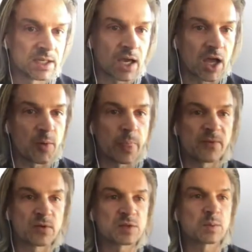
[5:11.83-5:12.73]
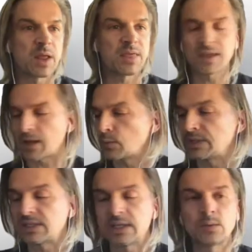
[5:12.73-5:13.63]
The first one I think
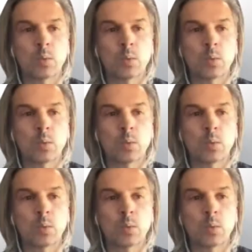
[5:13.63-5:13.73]
we did